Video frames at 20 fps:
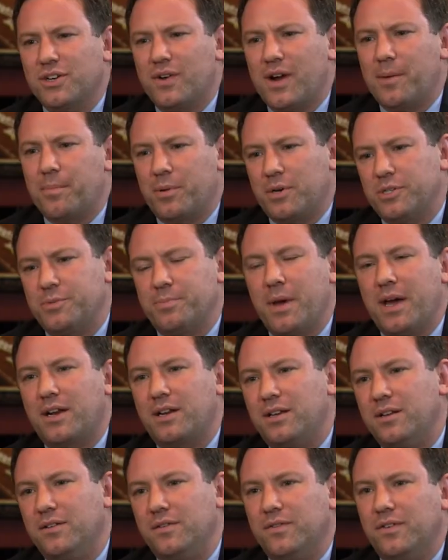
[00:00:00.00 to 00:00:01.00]
a great
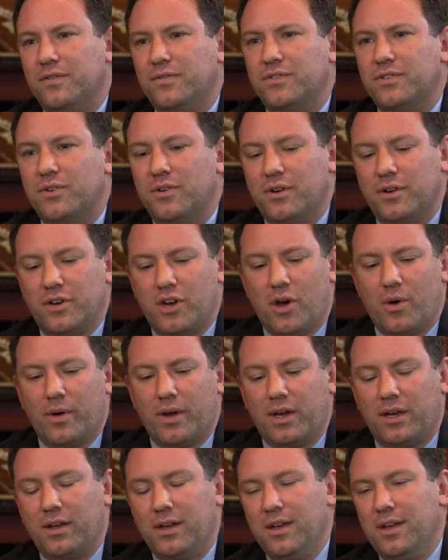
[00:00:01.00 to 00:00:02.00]
perspective of sort of
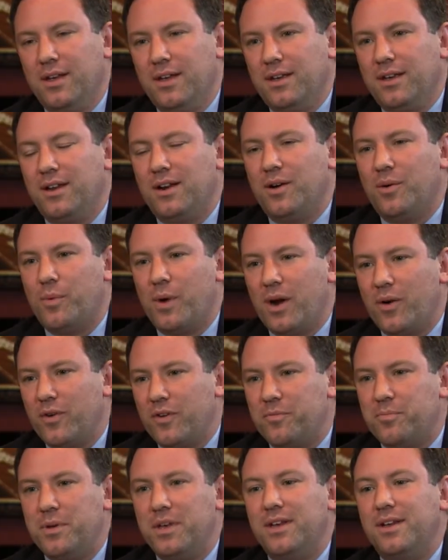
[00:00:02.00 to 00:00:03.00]
knowing, you know, where
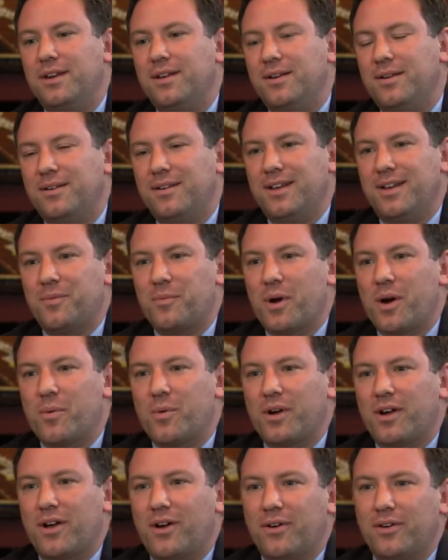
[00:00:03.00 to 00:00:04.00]
we've been and where
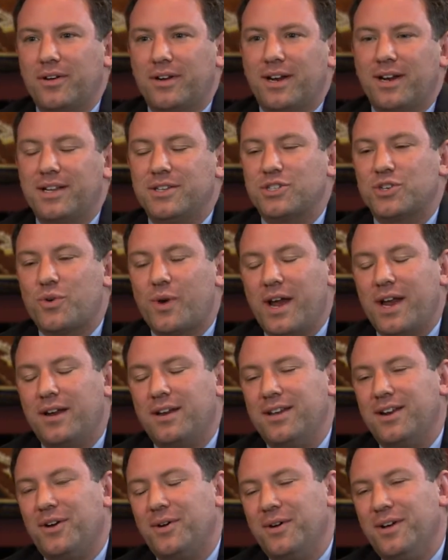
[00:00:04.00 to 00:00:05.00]
we're going. And it's great,
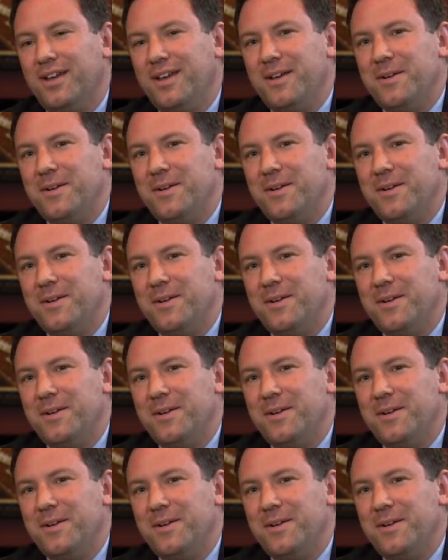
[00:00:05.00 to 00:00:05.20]
you know,